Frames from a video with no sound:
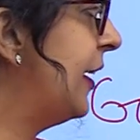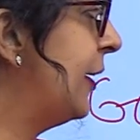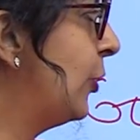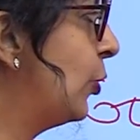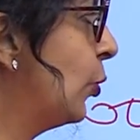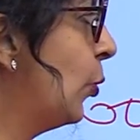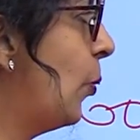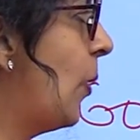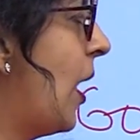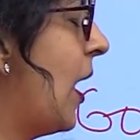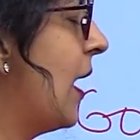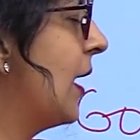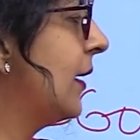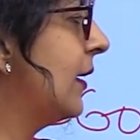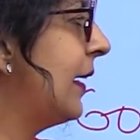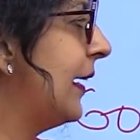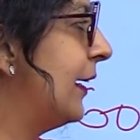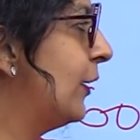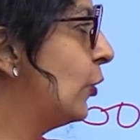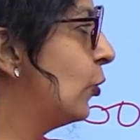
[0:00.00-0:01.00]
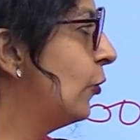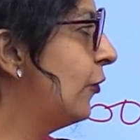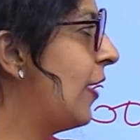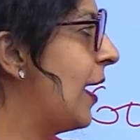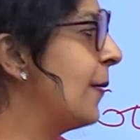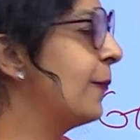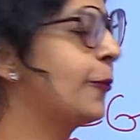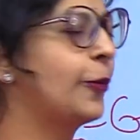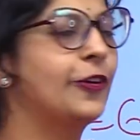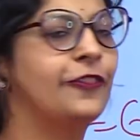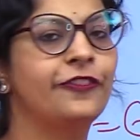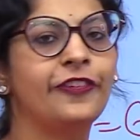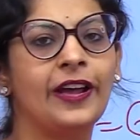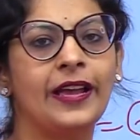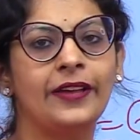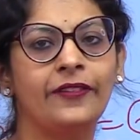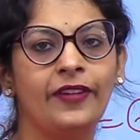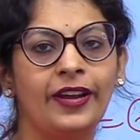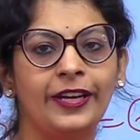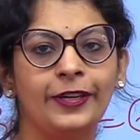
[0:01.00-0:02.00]
into 1 into
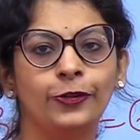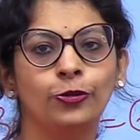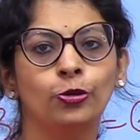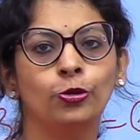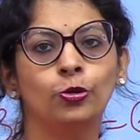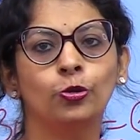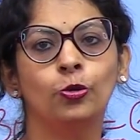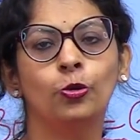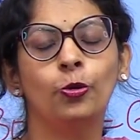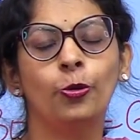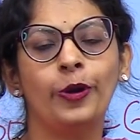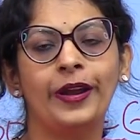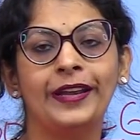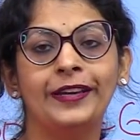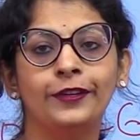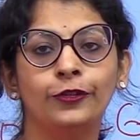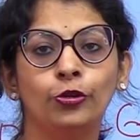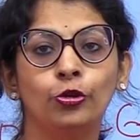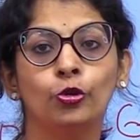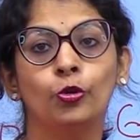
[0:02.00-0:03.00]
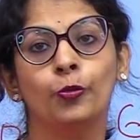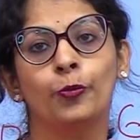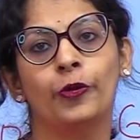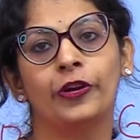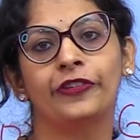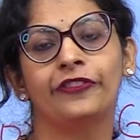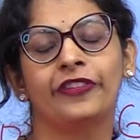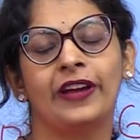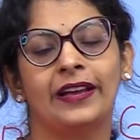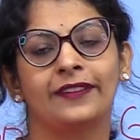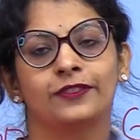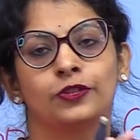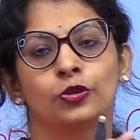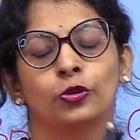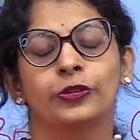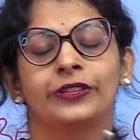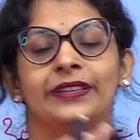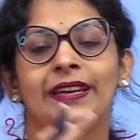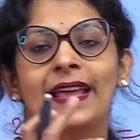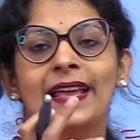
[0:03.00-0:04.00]
1.5 into 2 into 2.5.
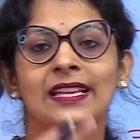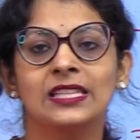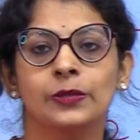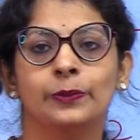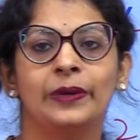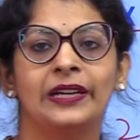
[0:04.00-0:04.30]
So next